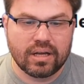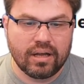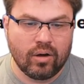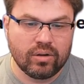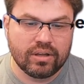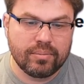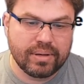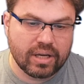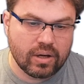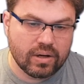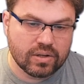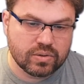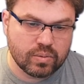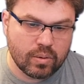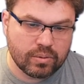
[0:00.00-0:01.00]
only
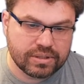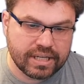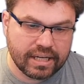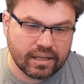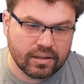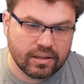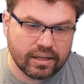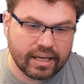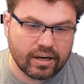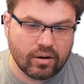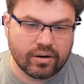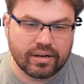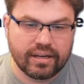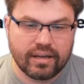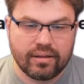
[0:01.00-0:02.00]
because when we're taking a look at
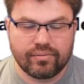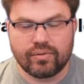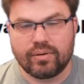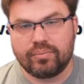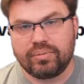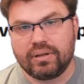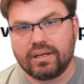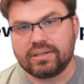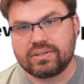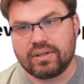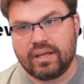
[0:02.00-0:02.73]
R D N A three plus,